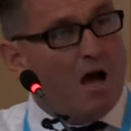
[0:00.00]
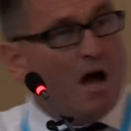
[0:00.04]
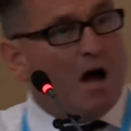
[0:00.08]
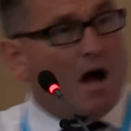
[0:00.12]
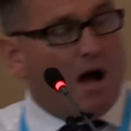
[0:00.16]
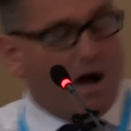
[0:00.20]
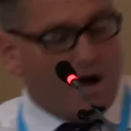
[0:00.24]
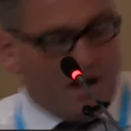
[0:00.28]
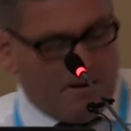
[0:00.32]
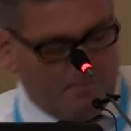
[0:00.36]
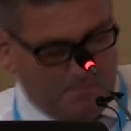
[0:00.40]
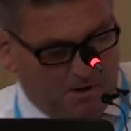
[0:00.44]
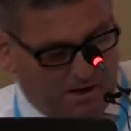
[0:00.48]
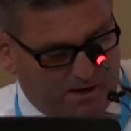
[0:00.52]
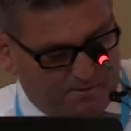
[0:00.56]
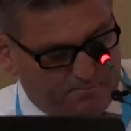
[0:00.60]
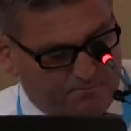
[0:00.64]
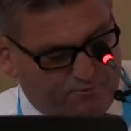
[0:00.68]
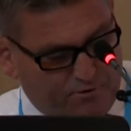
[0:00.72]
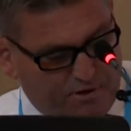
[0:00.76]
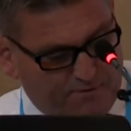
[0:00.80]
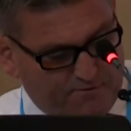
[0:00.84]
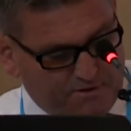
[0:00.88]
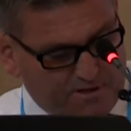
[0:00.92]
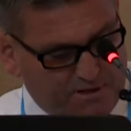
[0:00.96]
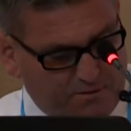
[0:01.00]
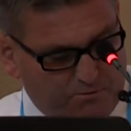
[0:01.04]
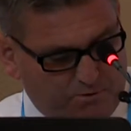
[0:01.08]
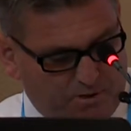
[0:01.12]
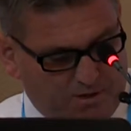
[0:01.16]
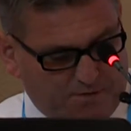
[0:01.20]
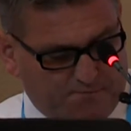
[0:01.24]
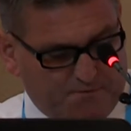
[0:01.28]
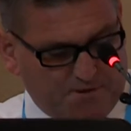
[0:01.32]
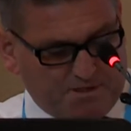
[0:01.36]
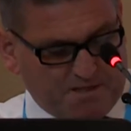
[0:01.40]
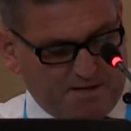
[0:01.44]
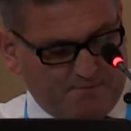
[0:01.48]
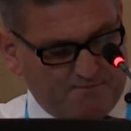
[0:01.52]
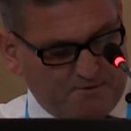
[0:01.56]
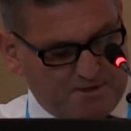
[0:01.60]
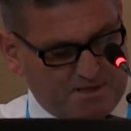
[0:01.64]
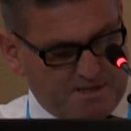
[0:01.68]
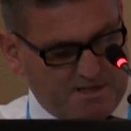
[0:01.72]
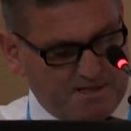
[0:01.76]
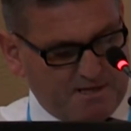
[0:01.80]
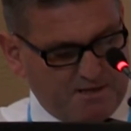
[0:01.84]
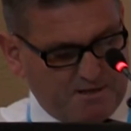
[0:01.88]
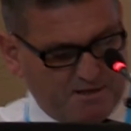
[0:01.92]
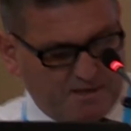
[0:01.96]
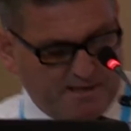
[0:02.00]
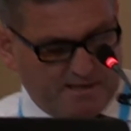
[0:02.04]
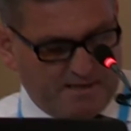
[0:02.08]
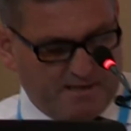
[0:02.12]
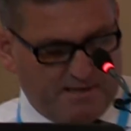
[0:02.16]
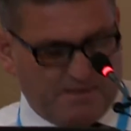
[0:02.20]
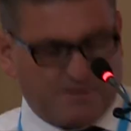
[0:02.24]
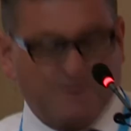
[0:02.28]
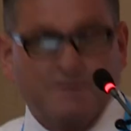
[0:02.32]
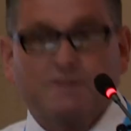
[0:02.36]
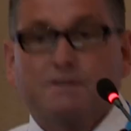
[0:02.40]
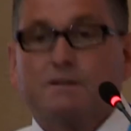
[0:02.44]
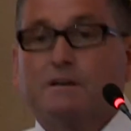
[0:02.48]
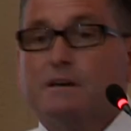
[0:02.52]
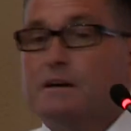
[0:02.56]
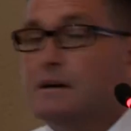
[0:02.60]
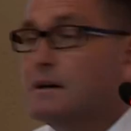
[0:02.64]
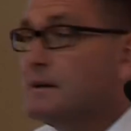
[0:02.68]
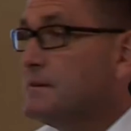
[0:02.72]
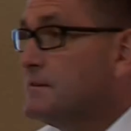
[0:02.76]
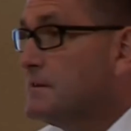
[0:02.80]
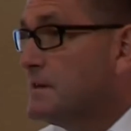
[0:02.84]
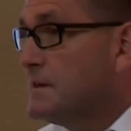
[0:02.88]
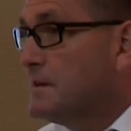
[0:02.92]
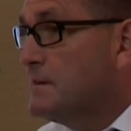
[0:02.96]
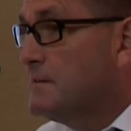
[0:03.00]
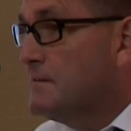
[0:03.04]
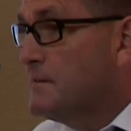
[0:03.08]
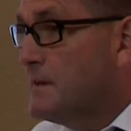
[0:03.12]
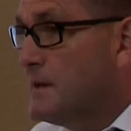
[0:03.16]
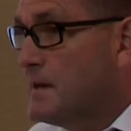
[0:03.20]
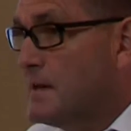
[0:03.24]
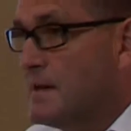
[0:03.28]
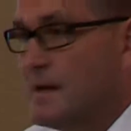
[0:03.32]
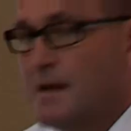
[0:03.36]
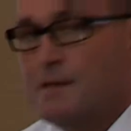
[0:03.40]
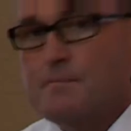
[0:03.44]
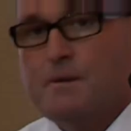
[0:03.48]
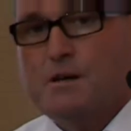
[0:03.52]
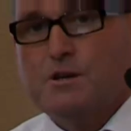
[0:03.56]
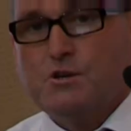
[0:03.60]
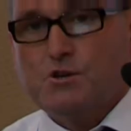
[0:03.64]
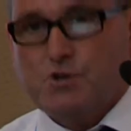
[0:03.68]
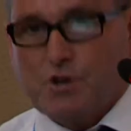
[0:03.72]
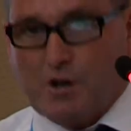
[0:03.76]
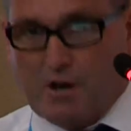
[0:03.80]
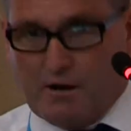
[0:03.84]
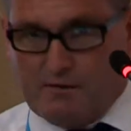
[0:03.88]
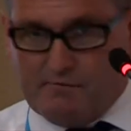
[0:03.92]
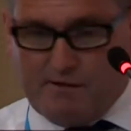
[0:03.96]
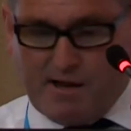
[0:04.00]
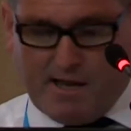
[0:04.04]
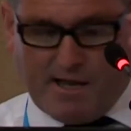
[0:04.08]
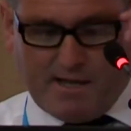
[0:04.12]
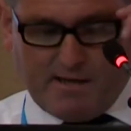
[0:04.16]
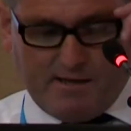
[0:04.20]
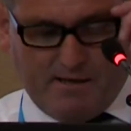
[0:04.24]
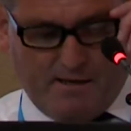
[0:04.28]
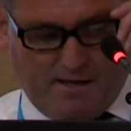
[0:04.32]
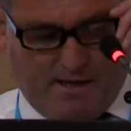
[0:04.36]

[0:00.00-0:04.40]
I previously worked for 17 years under the MHRA.